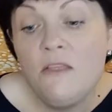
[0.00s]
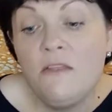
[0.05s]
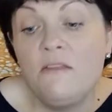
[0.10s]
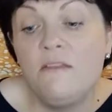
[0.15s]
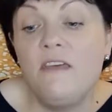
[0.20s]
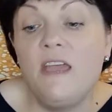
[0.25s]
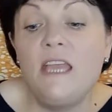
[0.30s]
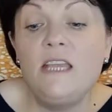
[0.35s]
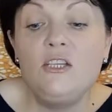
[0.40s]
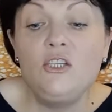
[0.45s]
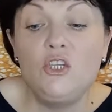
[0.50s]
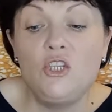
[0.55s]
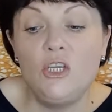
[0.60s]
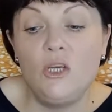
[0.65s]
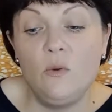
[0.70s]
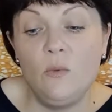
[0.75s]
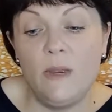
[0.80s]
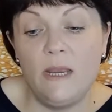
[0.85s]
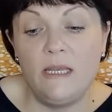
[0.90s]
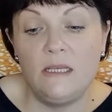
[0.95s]
Then
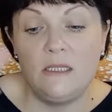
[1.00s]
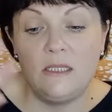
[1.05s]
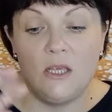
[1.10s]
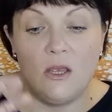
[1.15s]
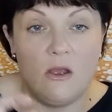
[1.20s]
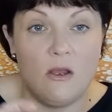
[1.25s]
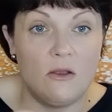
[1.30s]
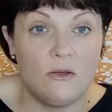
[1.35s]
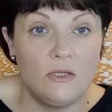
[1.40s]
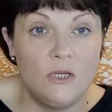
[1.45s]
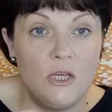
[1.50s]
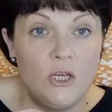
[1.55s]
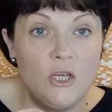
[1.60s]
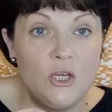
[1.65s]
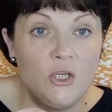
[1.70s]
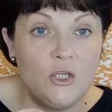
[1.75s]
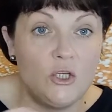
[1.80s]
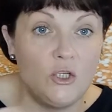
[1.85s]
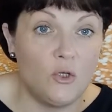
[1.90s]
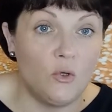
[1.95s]
she went on
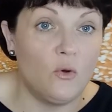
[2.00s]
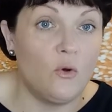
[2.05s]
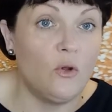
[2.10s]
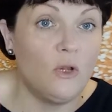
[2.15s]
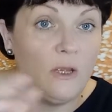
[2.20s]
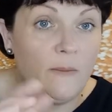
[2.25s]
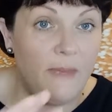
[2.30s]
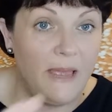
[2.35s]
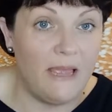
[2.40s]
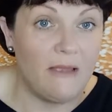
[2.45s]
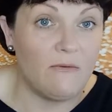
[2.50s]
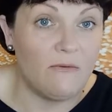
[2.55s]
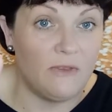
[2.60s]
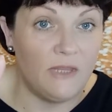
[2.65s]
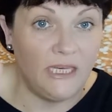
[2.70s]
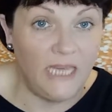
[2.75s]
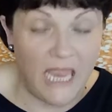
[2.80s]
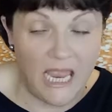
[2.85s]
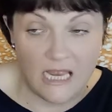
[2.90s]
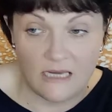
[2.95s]
to talk about
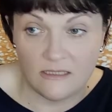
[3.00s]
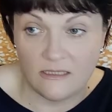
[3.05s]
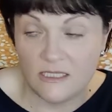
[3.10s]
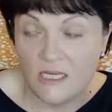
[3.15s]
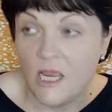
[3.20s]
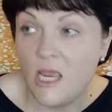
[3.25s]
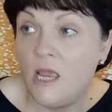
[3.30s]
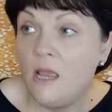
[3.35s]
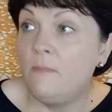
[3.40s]
the cats,